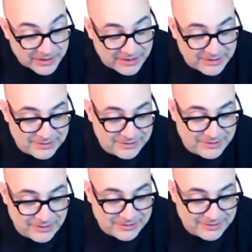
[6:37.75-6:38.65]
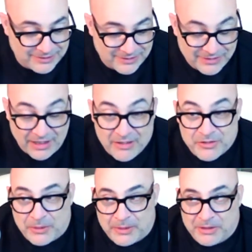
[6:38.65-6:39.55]
Yeah. Love
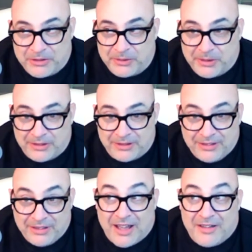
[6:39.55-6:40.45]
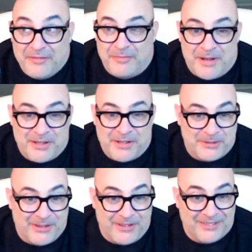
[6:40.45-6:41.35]
going to Montreal. Love
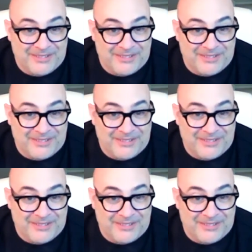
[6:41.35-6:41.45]
Montreal.